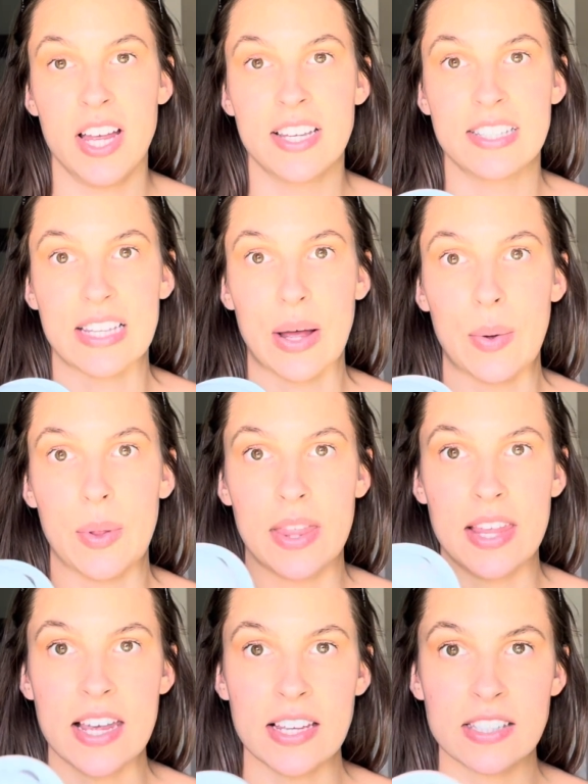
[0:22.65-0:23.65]
So
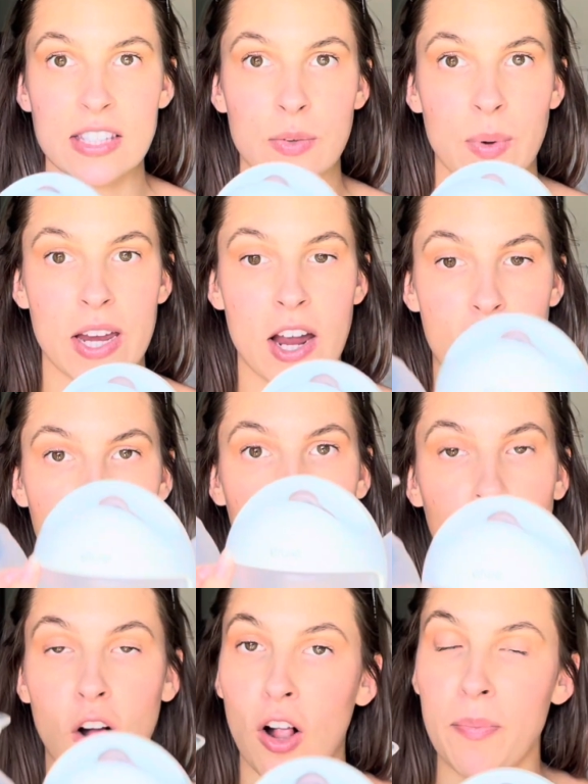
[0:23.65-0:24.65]
these 3 are
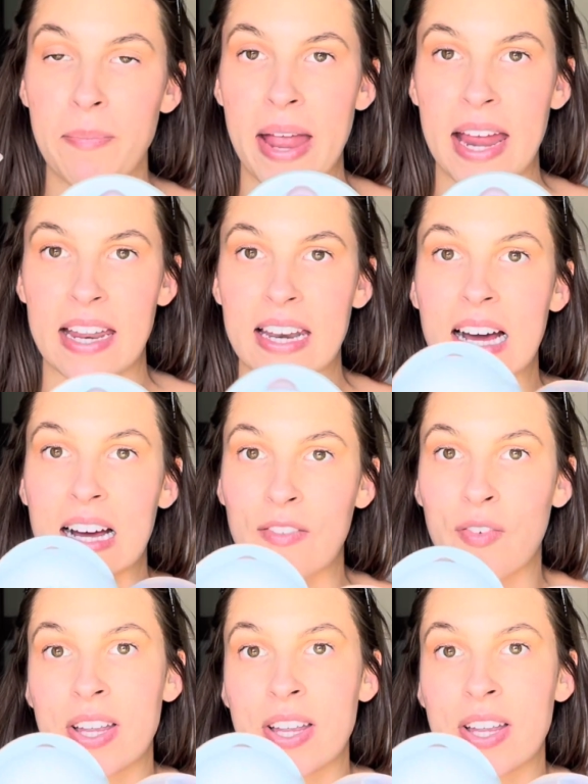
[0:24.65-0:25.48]
all made of,